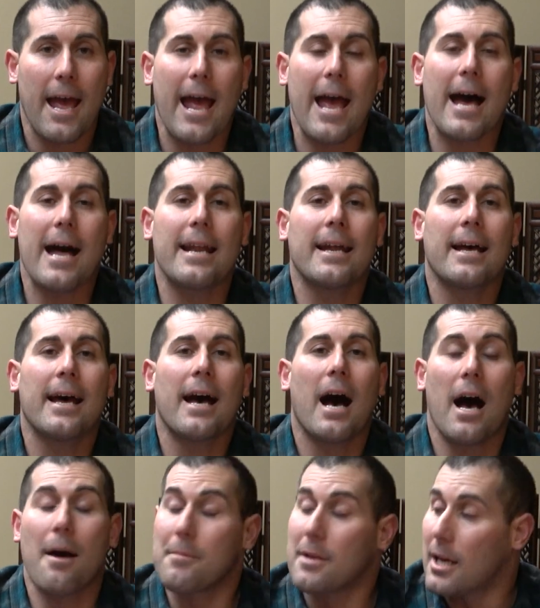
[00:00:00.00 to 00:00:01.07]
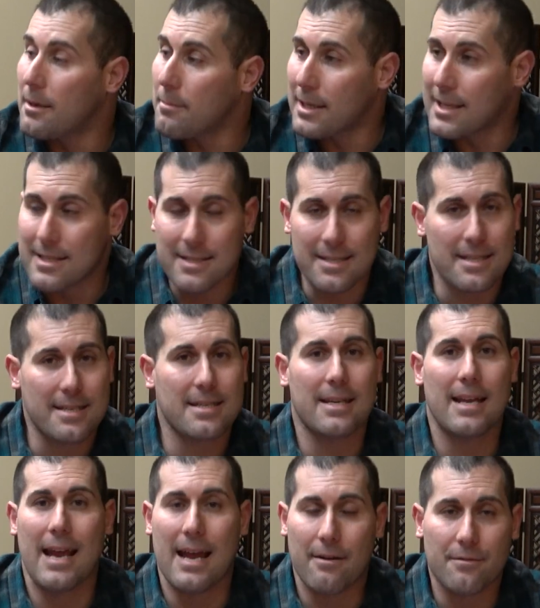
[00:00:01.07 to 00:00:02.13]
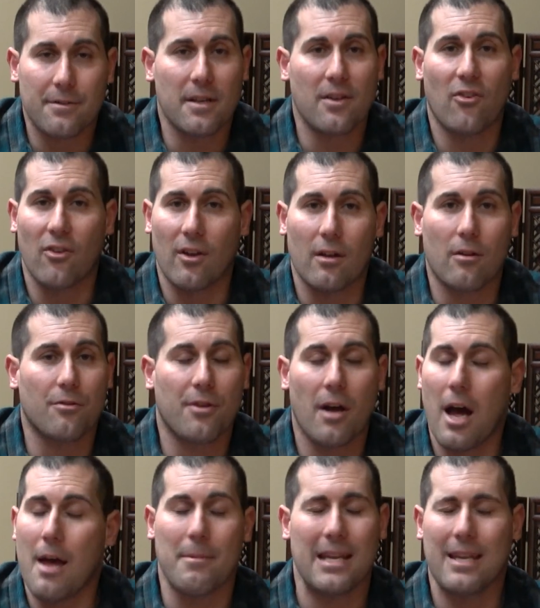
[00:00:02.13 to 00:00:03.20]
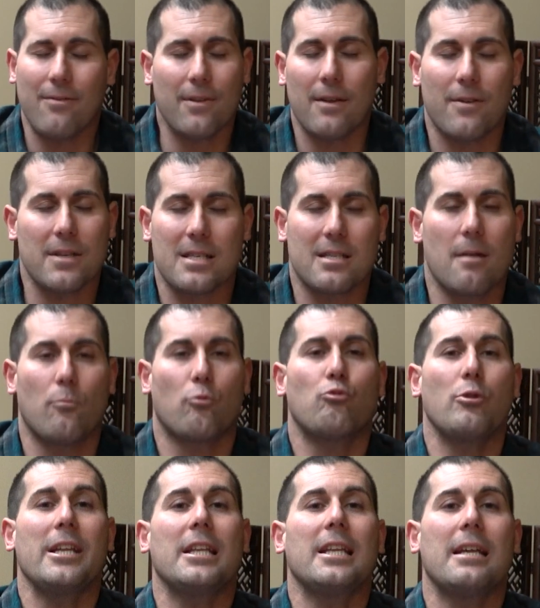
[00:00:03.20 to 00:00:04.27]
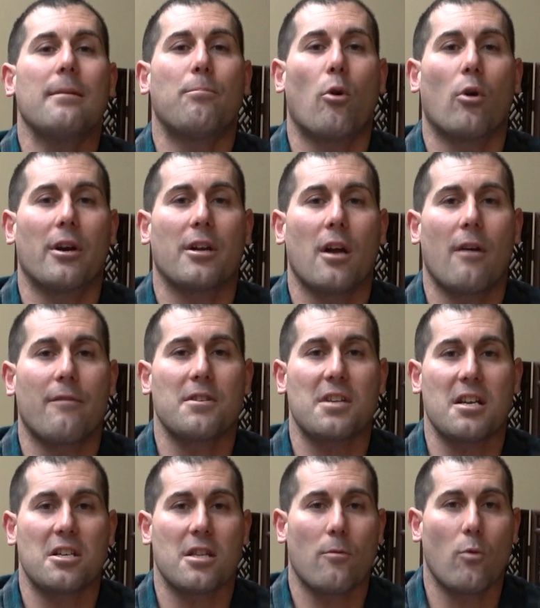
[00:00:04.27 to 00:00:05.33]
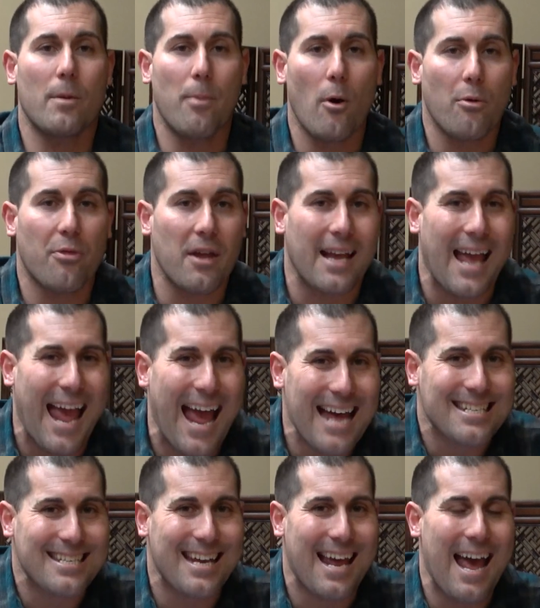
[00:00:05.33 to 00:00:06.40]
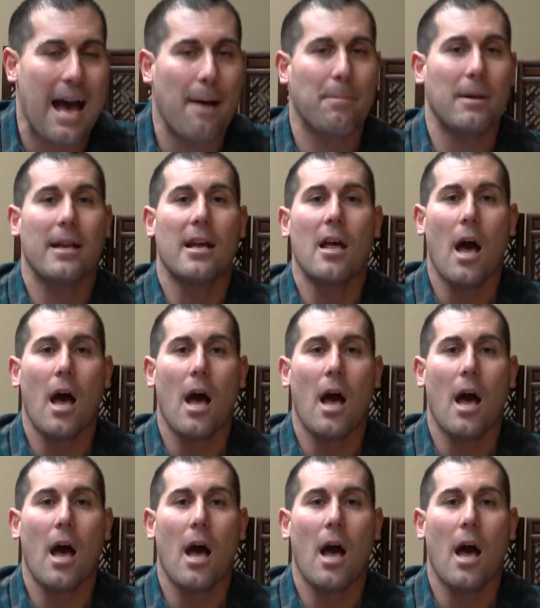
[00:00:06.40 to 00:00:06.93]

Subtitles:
And I'm going to be consistent every single time. Even if it's some really important conversation that we both think has to happen,